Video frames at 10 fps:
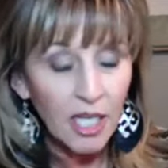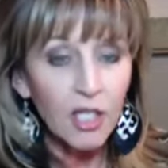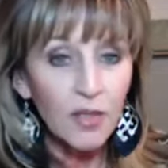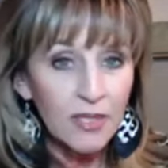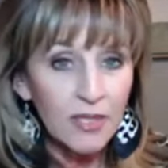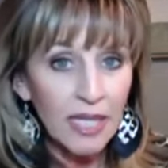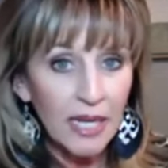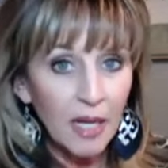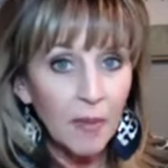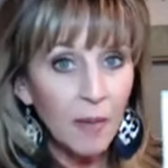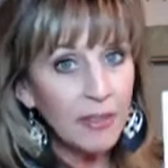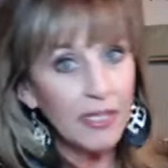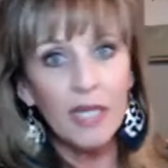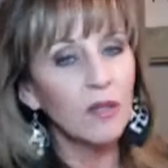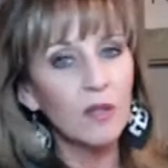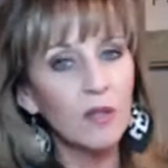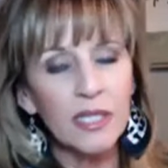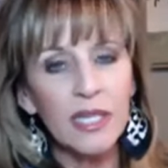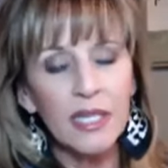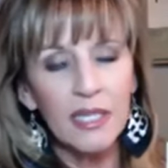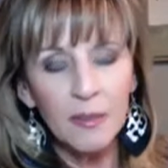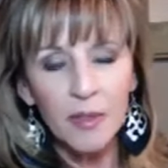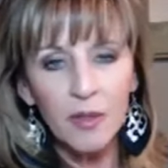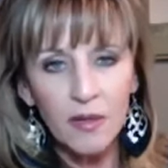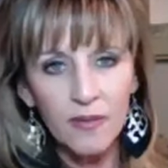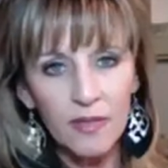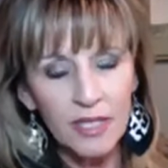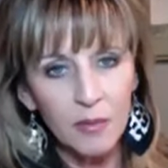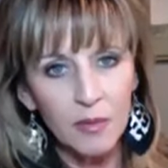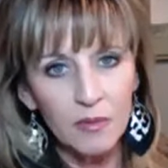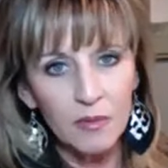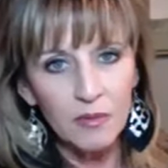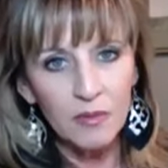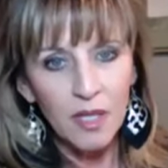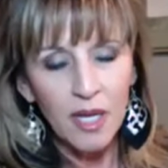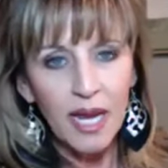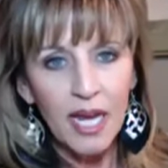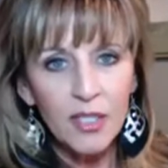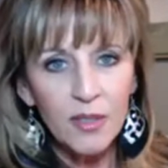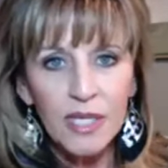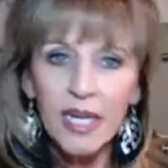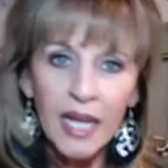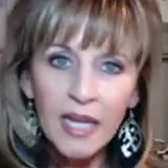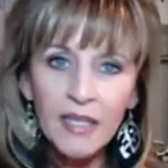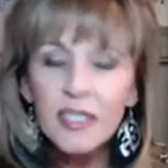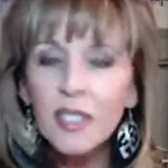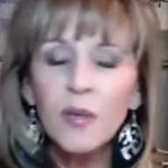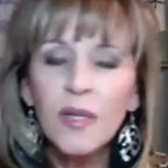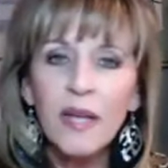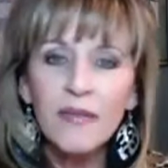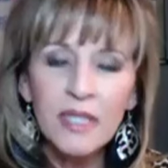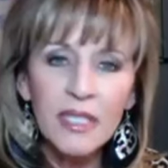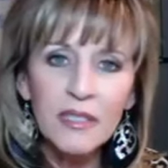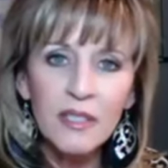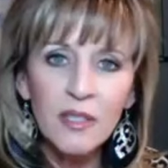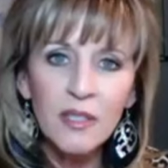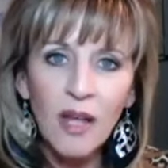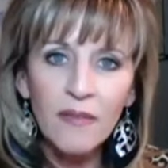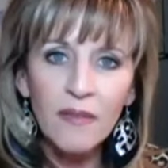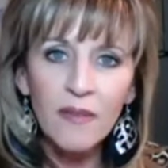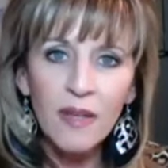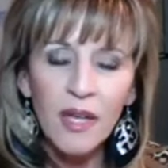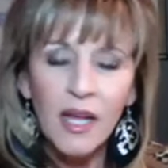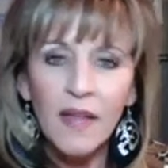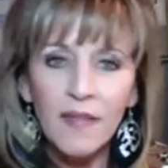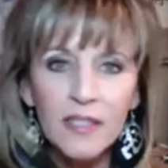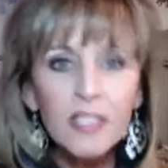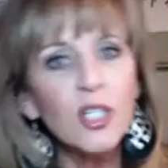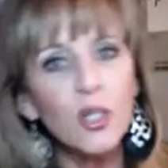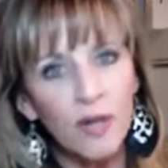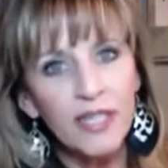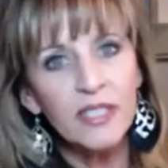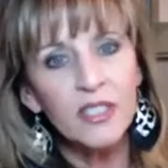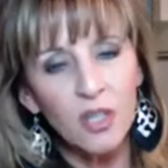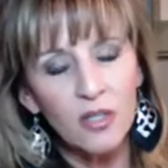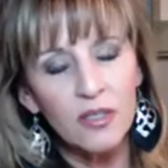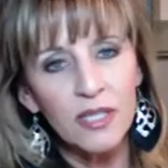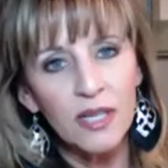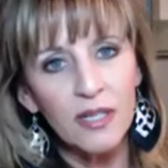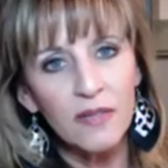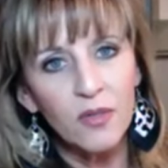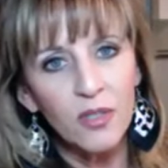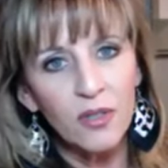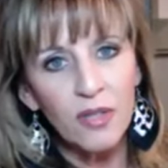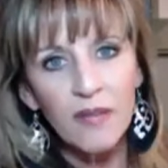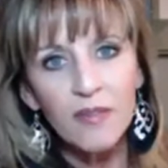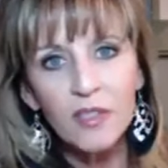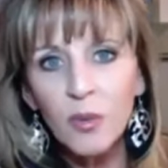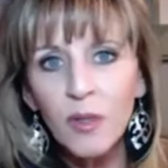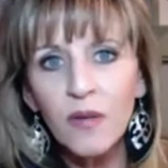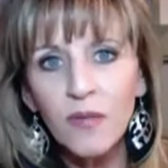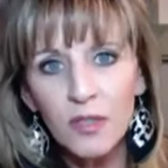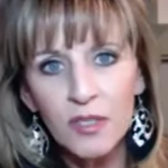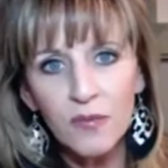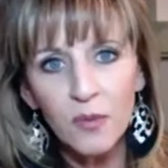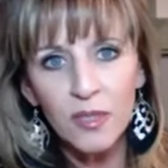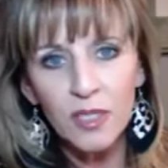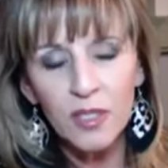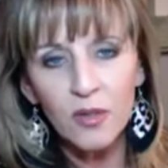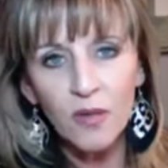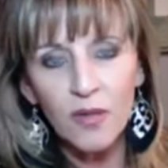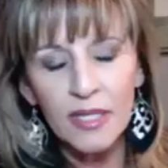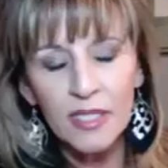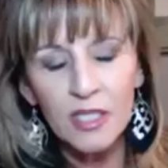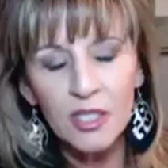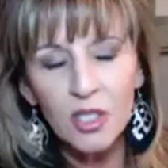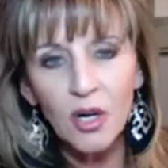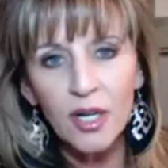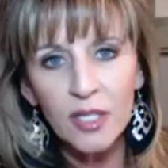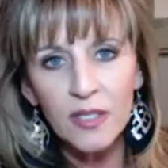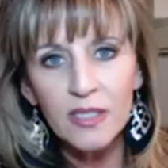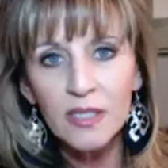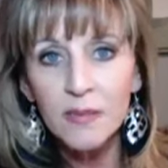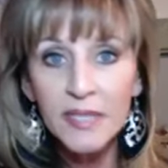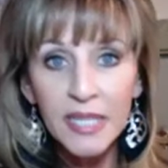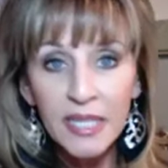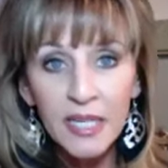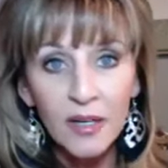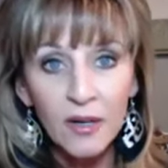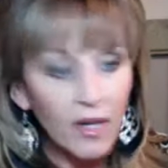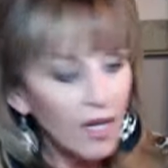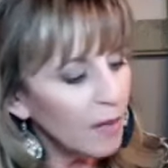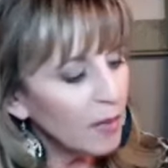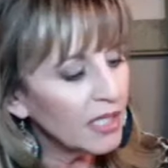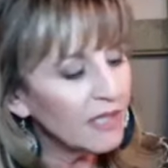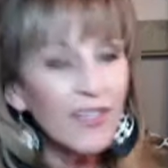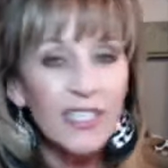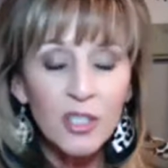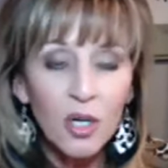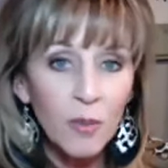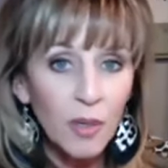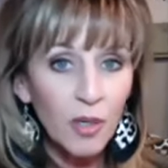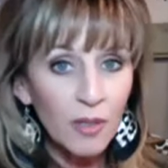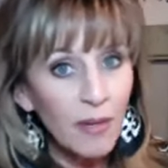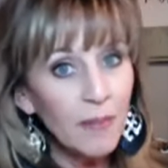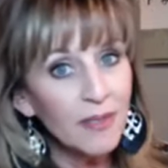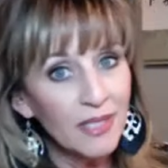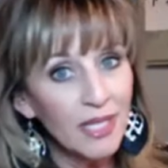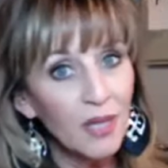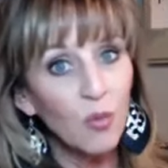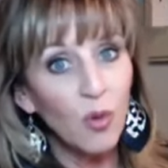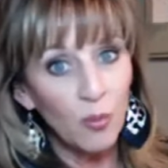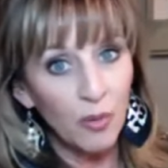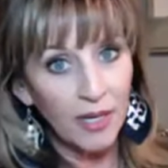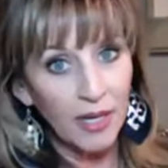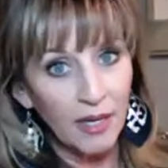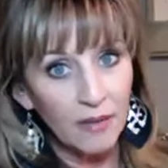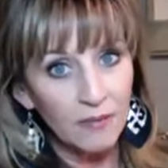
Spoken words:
you set up a botanical set in the middle of the table. And you say, hey, does anyone have teens in their life? This is a great starter set for your 11, 12, 13, 14-year-old that needs to start using some skincare. Because if they start them early, maybe their skin won't break out.